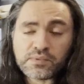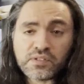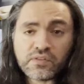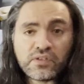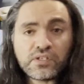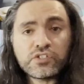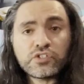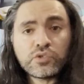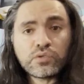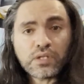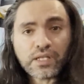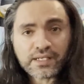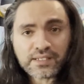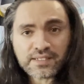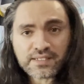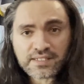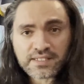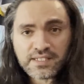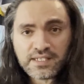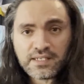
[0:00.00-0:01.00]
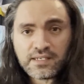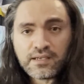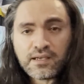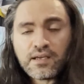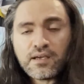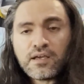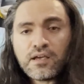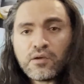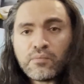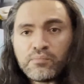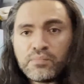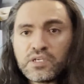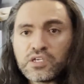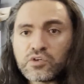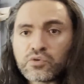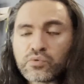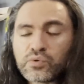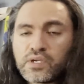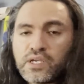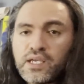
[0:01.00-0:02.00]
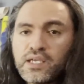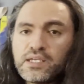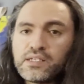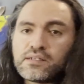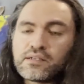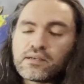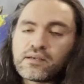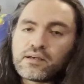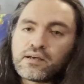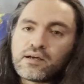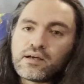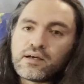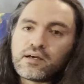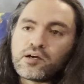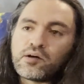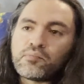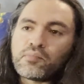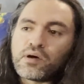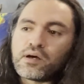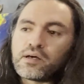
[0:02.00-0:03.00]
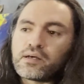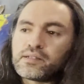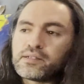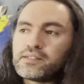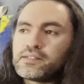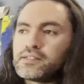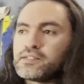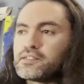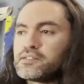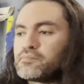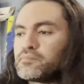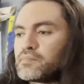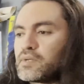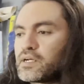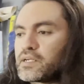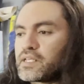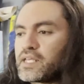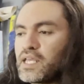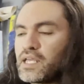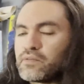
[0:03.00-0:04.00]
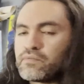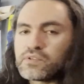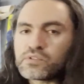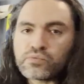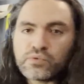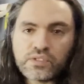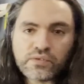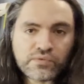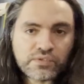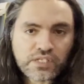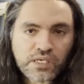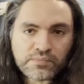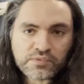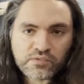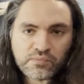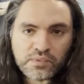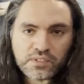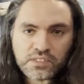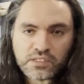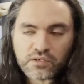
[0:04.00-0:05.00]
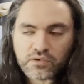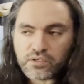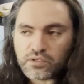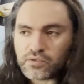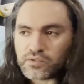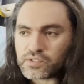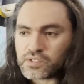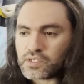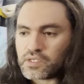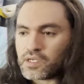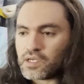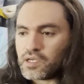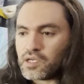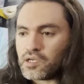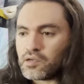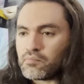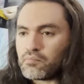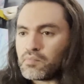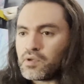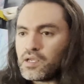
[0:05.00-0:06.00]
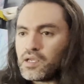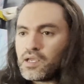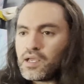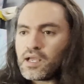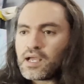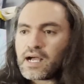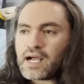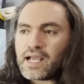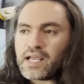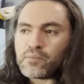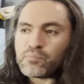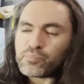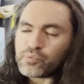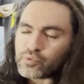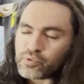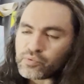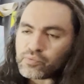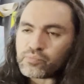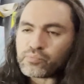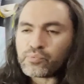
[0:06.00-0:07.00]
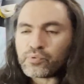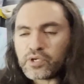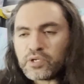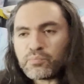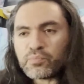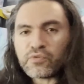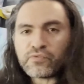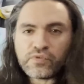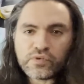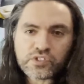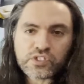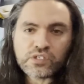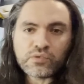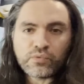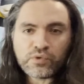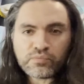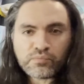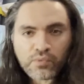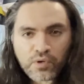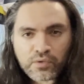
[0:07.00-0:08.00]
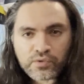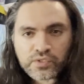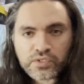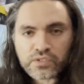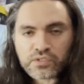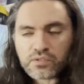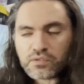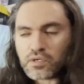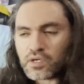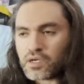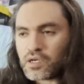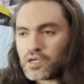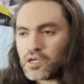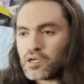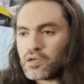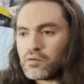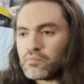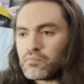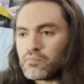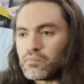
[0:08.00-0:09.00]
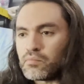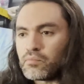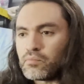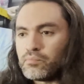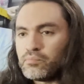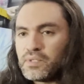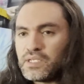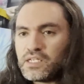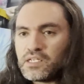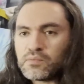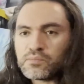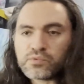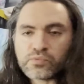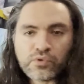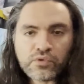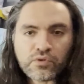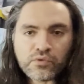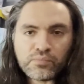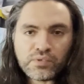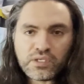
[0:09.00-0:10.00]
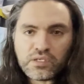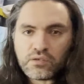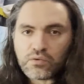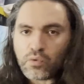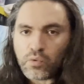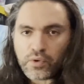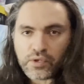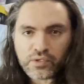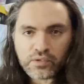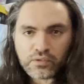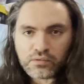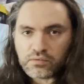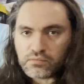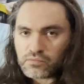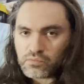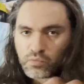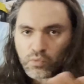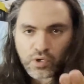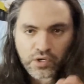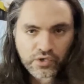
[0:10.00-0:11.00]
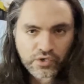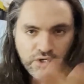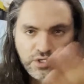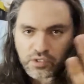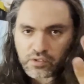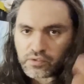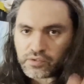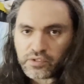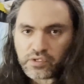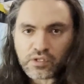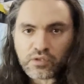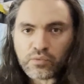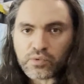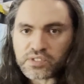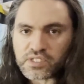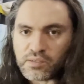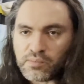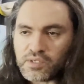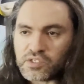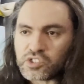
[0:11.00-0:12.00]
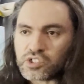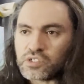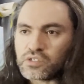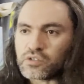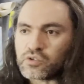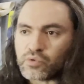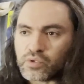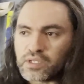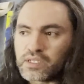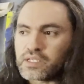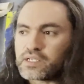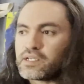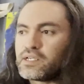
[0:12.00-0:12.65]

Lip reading: things you'd like to see me create on canvas with different types of materials. I am pretty proficient with most mediums, whether it be oil, watercolor, and the other ones I mentioned, acrylic.